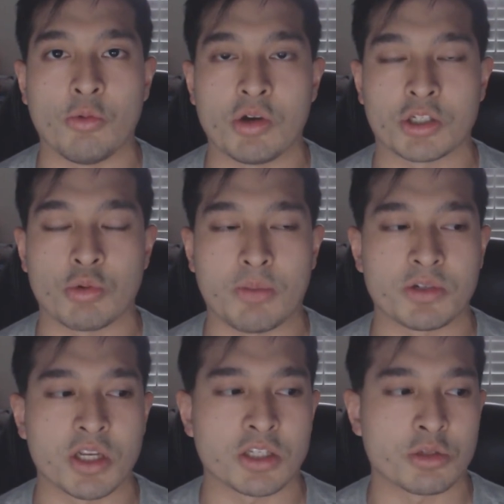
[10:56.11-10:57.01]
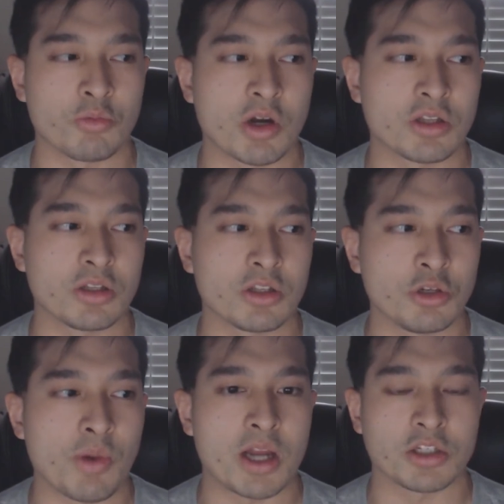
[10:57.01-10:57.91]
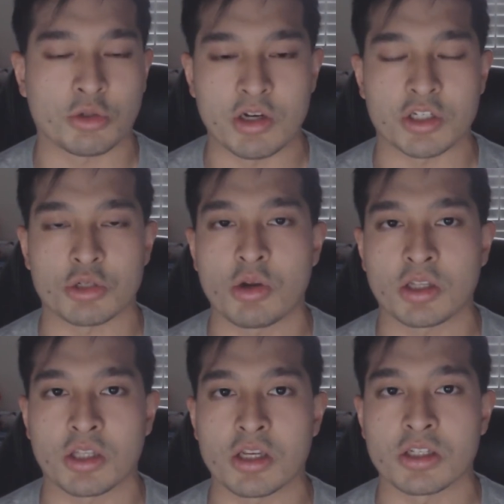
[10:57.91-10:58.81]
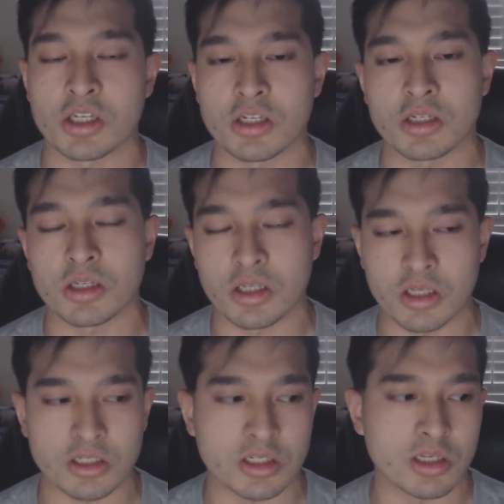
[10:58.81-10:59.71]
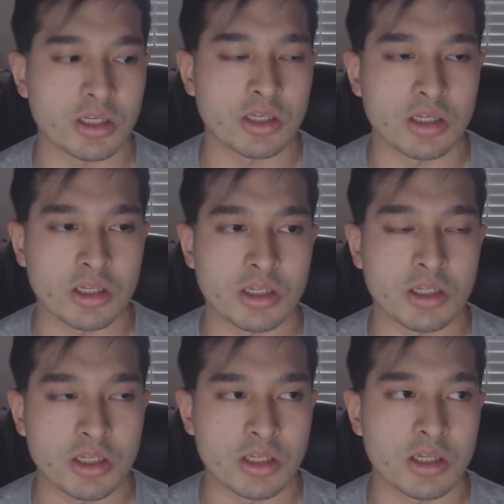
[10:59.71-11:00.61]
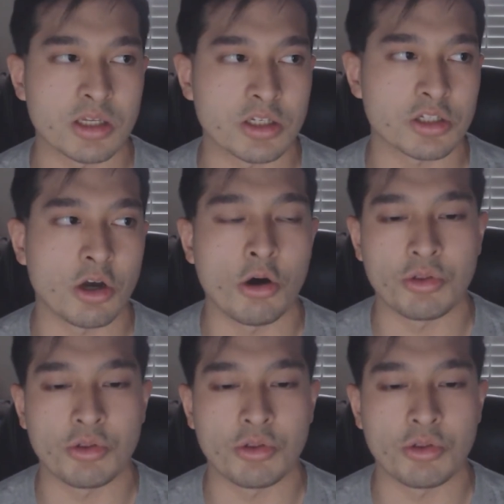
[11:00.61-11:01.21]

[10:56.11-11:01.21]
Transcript: which represents what humanity's greatest strength is is is, is his own